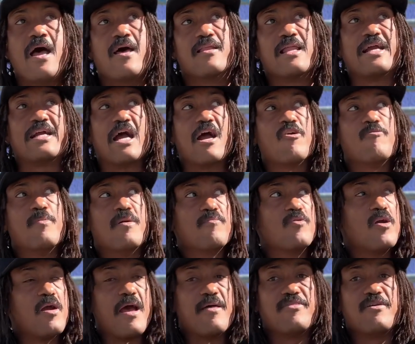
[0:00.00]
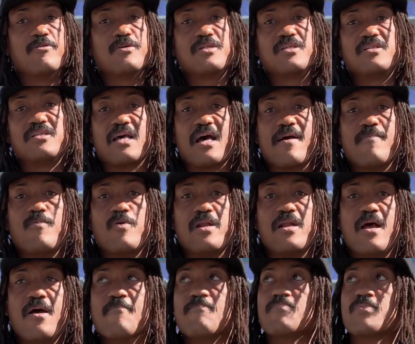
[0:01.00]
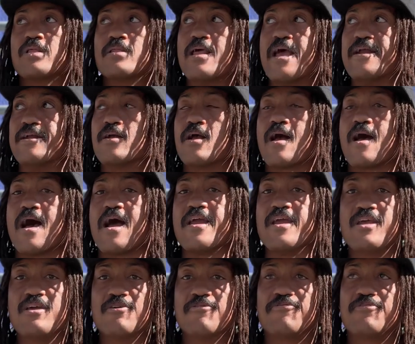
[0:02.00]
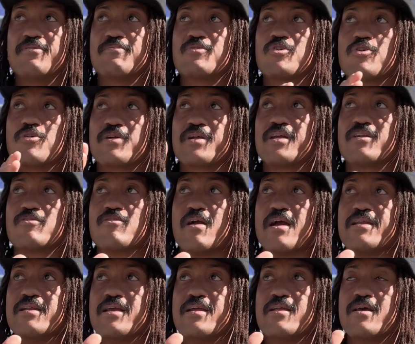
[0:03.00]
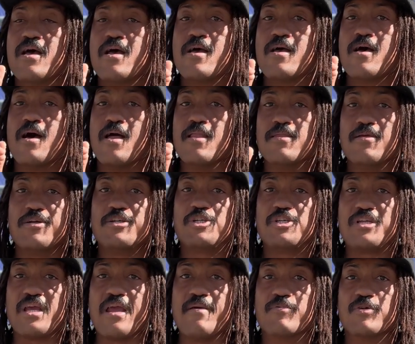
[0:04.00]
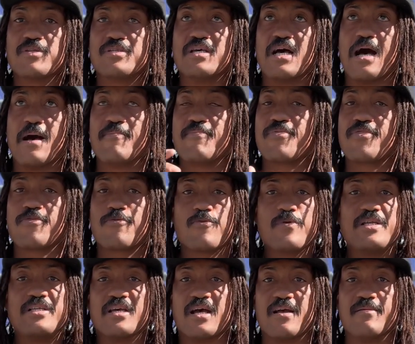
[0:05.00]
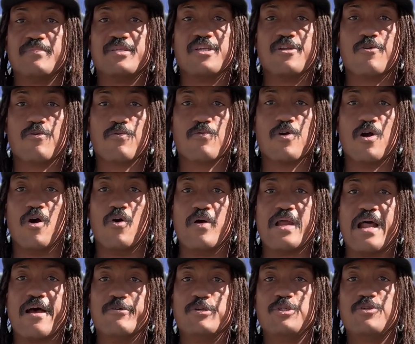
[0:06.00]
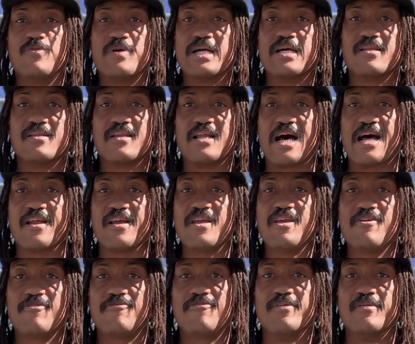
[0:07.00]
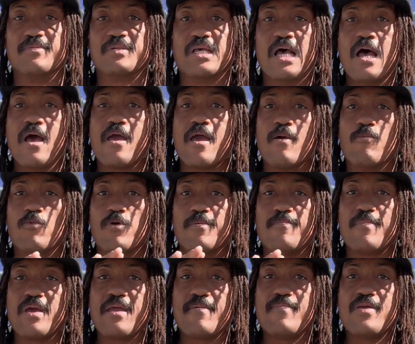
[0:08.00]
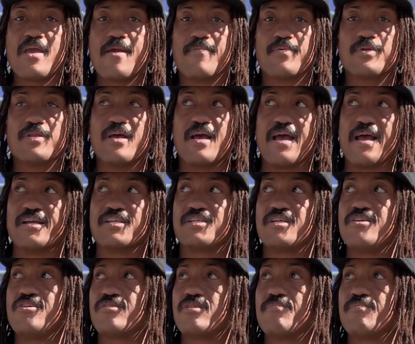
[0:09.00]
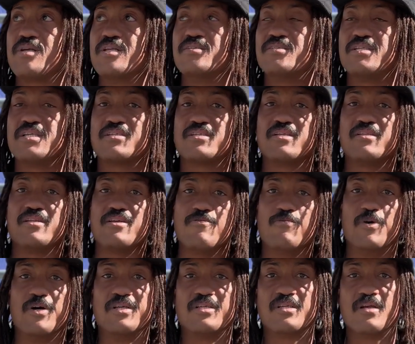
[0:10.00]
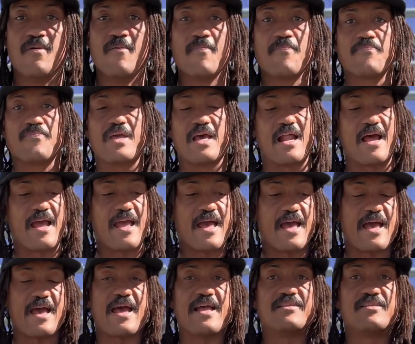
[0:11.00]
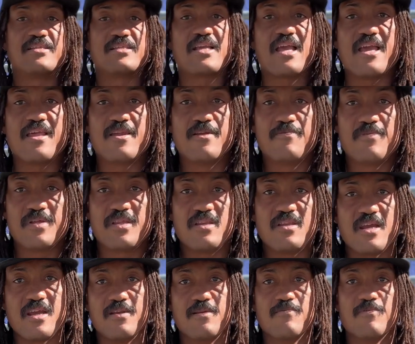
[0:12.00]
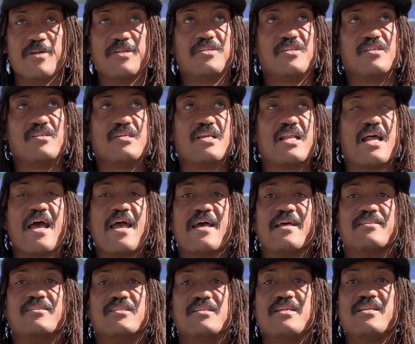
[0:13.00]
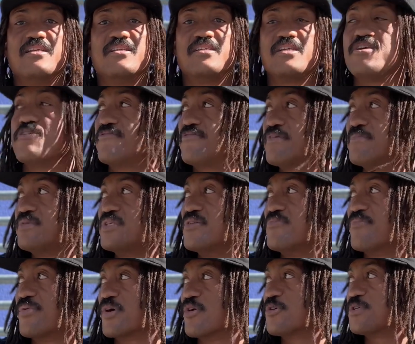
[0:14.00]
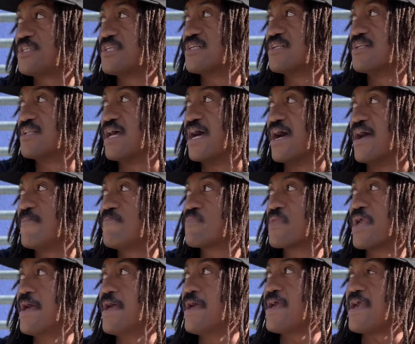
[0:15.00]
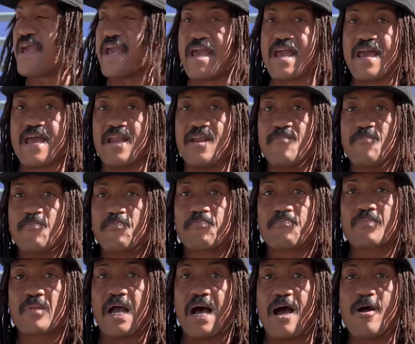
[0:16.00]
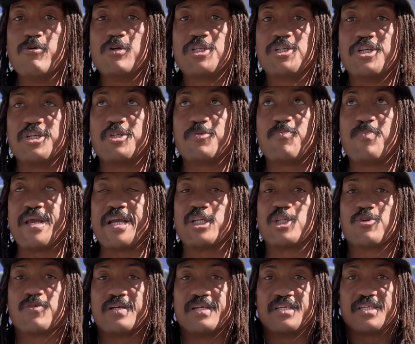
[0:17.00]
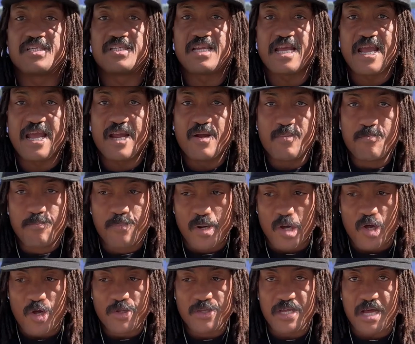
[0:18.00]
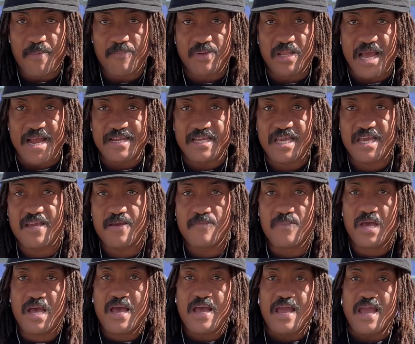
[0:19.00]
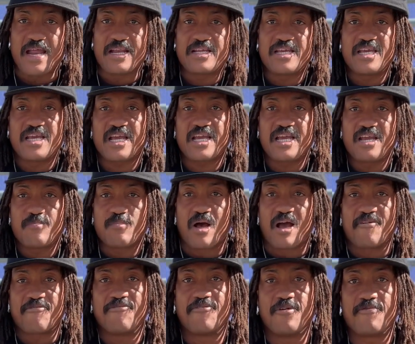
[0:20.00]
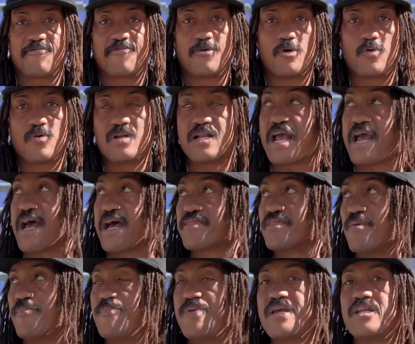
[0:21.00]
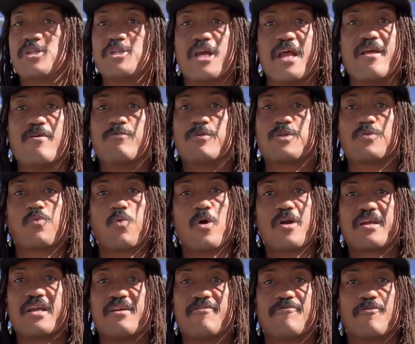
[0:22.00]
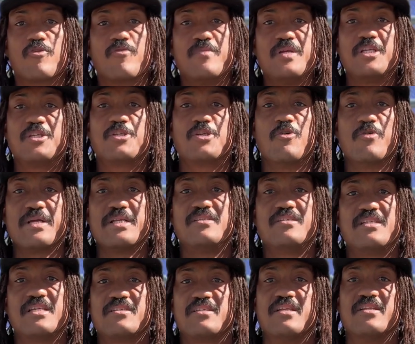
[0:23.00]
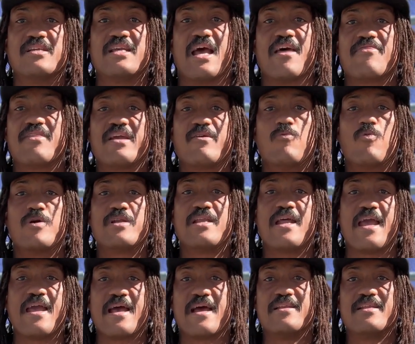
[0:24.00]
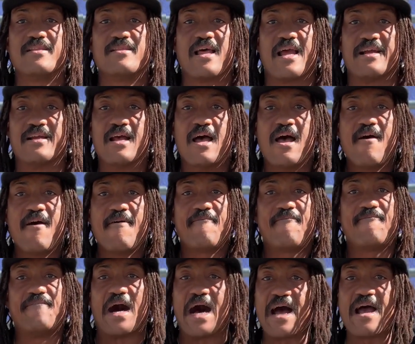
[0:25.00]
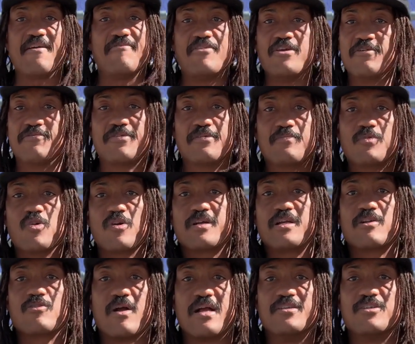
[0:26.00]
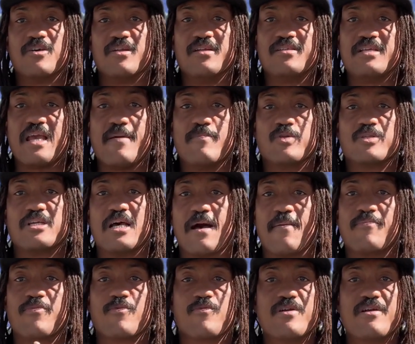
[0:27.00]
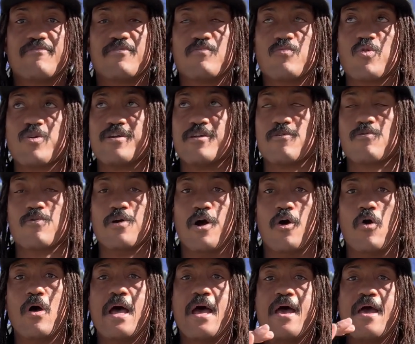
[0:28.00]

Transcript: Like I remember there was a time when like I heel flip crooked grinded a lunch tabletop 3 times in a row, and I was doing a lot of heel flips. And what made me able to execute them consistently was that I had skated with Neen recently, and I had seen his heel flips in person a lot, and I was just picturing staying balled up like him and kicking my foot forward at the bench, and it was working for me so consistently. I think one day I did like 5 heel flip crooked grinds on a tabletop. 3 of them were in a row.